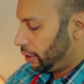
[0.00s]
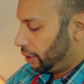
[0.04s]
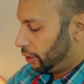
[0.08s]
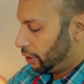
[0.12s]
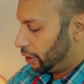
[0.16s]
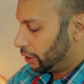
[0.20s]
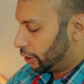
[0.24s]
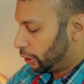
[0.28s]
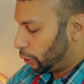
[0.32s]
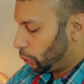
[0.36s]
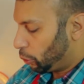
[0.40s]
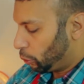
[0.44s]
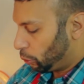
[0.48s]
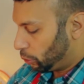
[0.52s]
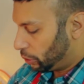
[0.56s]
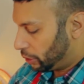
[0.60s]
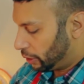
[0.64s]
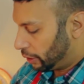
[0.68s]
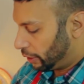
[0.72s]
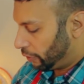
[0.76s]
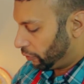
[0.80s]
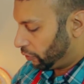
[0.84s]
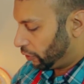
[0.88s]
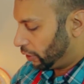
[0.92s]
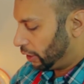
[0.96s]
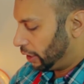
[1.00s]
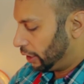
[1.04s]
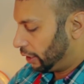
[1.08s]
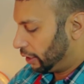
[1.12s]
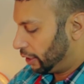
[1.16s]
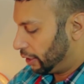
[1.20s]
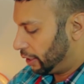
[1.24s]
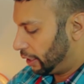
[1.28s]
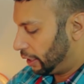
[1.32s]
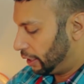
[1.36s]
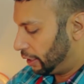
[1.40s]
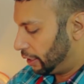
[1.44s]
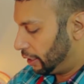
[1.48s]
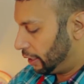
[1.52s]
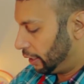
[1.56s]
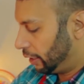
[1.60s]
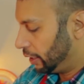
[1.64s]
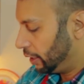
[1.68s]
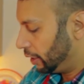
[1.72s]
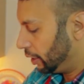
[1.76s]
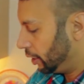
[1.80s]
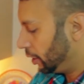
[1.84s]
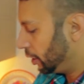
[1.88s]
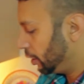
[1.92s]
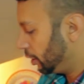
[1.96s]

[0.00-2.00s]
just coat it very thinly